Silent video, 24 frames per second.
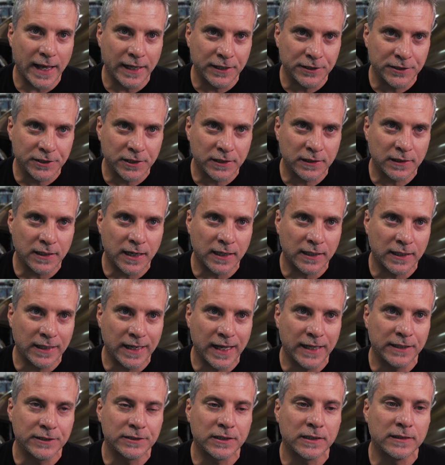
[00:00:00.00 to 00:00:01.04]
engine on an
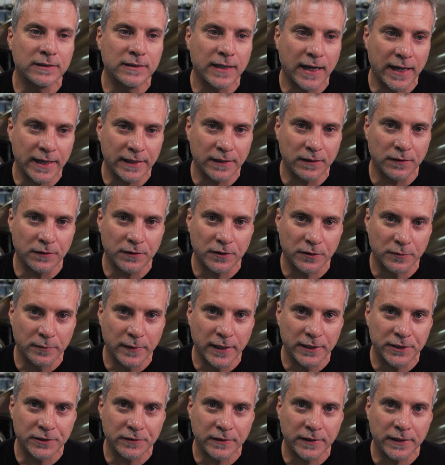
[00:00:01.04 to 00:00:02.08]
engine dyno, they're
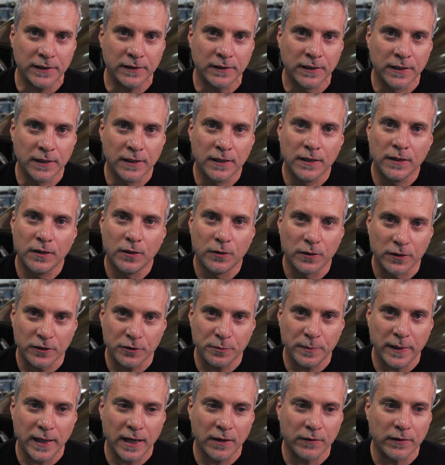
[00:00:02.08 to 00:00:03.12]
measuring
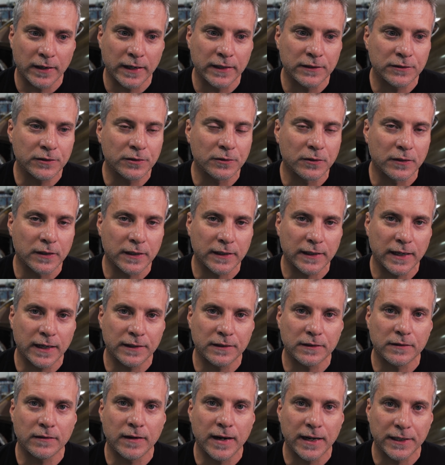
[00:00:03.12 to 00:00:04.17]
horsepower and torque at
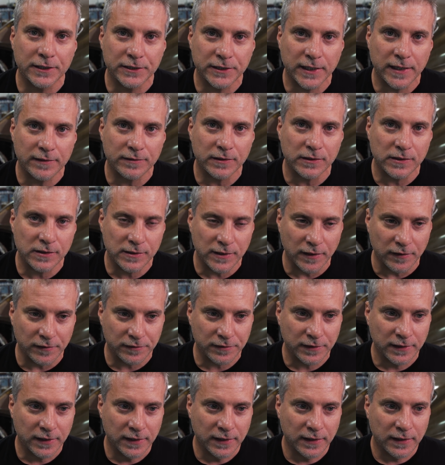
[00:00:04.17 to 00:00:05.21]
the crankshaft
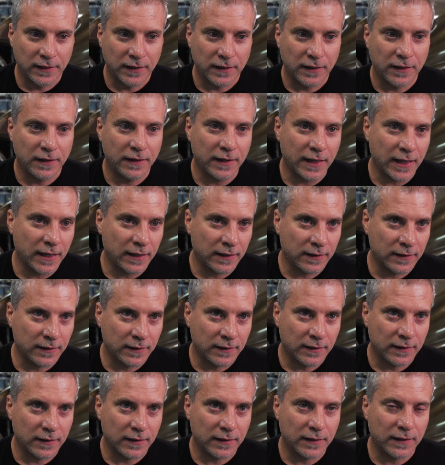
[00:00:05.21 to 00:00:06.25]
itself. Then
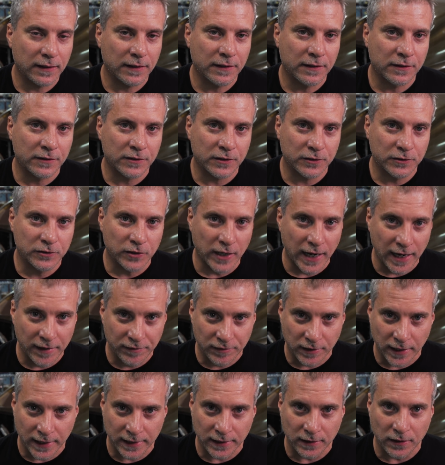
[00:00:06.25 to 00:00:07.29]
there's a
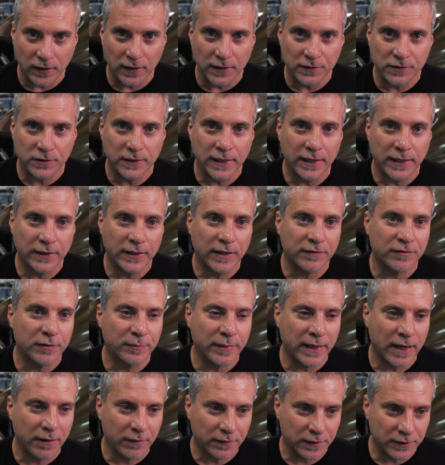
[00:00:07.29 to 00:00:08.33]
driveline loss. So now you have to
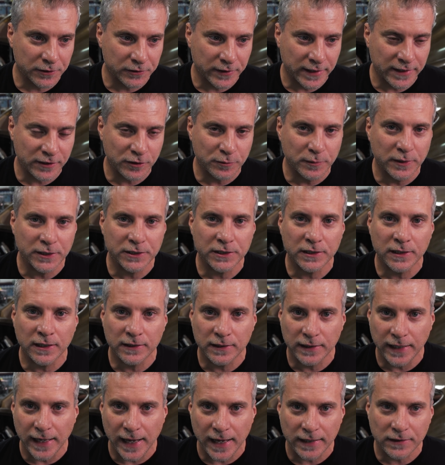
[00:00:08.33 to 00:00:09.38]
power the transmission and
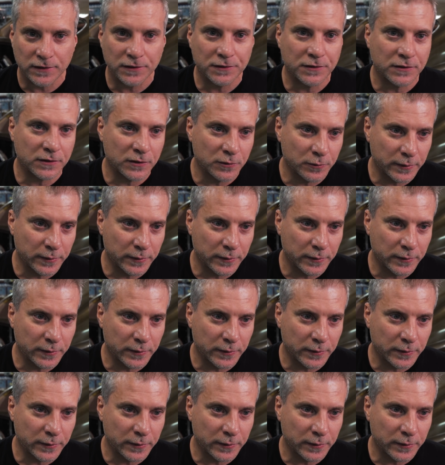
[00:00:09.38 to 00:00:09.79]
the axles and the